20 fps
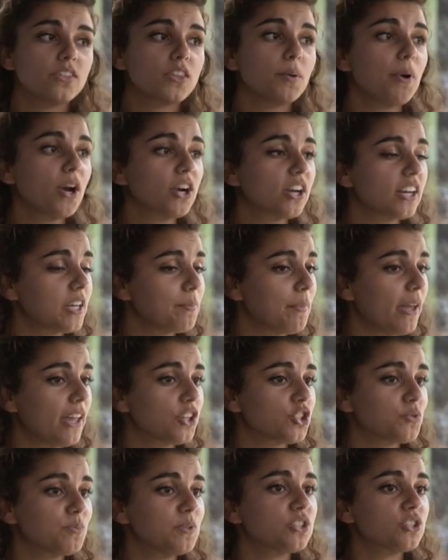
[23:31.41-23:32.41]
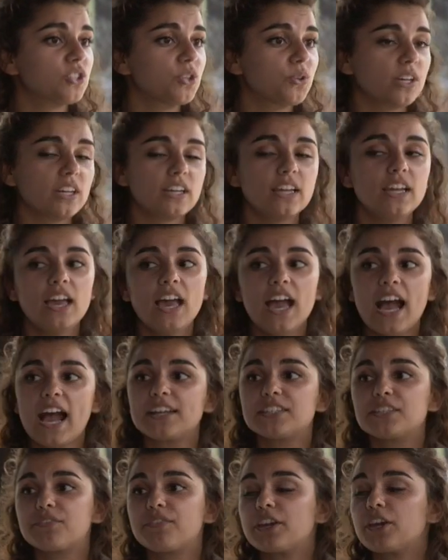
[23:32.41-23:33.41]
The marketing management student
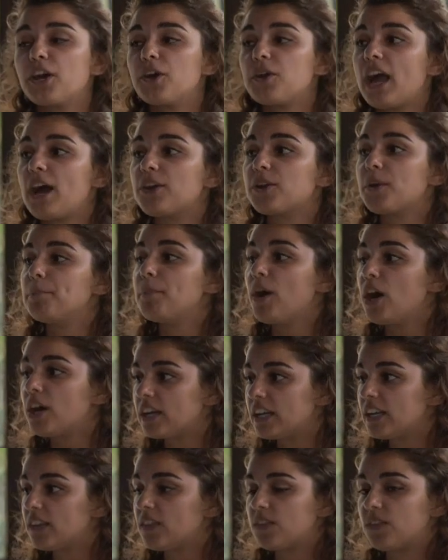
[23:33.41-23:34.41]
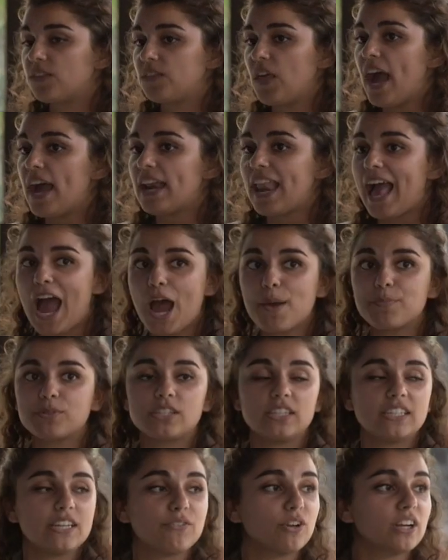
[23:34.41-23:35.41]
had to figure out how to market that app
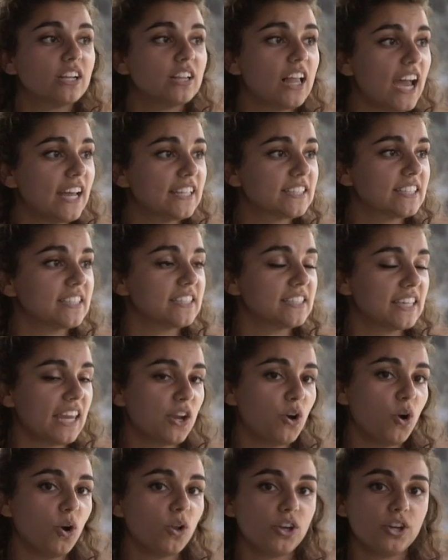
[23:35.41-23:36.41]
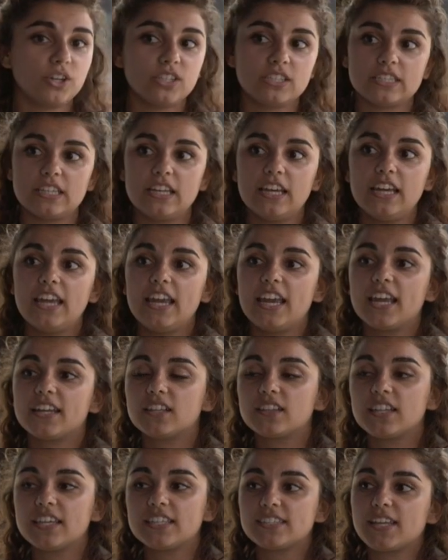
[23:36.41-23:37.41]
to different clients and stakeholders.
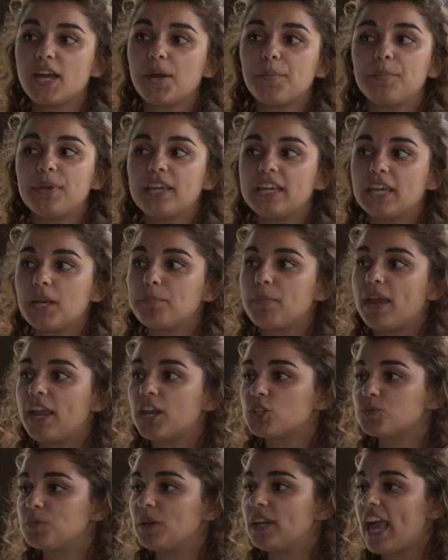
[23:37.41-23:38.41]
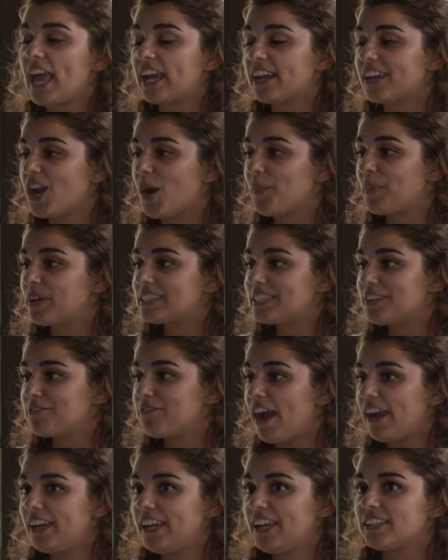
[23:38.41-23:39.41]
And Alyssa, being in management, economics, and
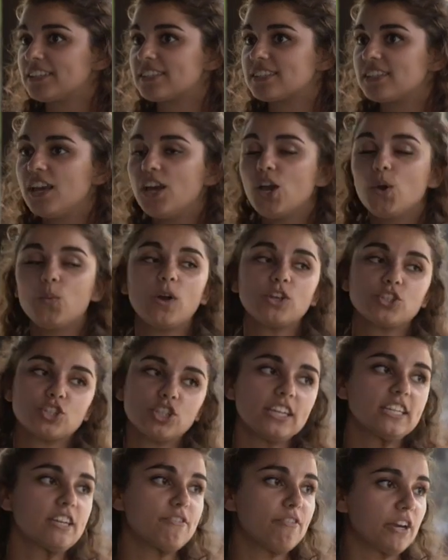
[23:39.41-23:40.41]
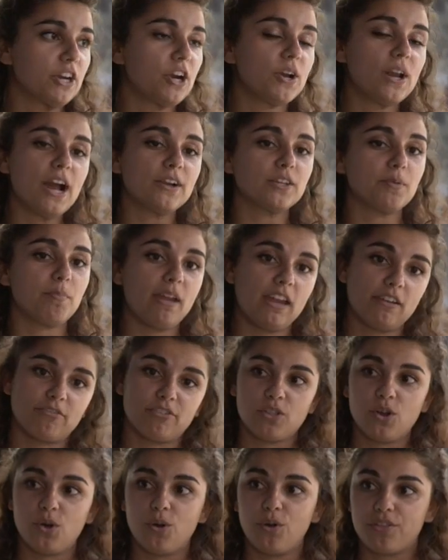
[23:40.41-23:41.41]
finance, well, she had to figure out how to pay
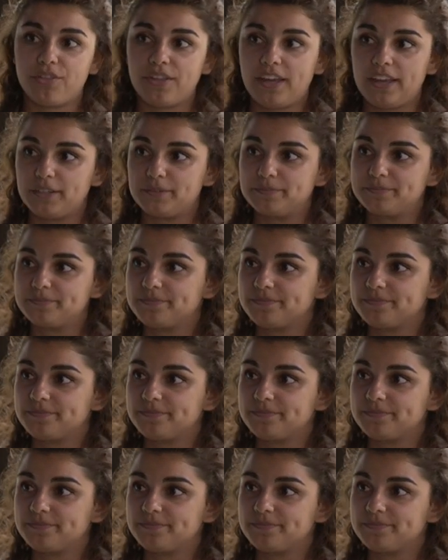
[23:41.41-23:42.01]
for the whole thing.